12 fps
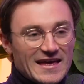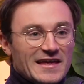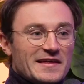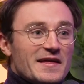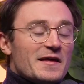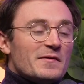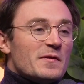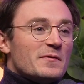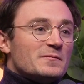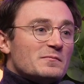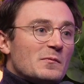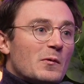Yeah, and
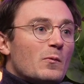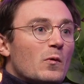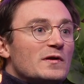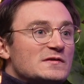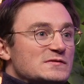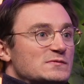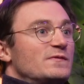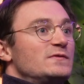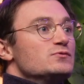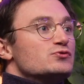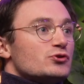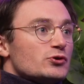then, what
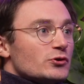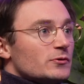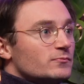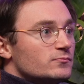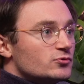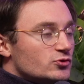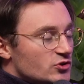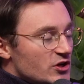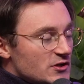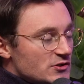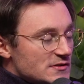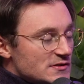future
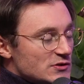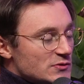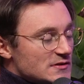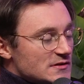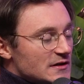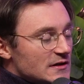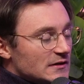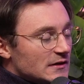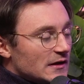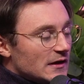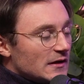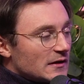changes do you see
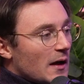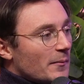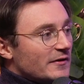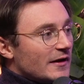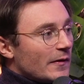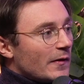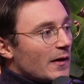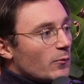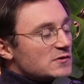coming down the line?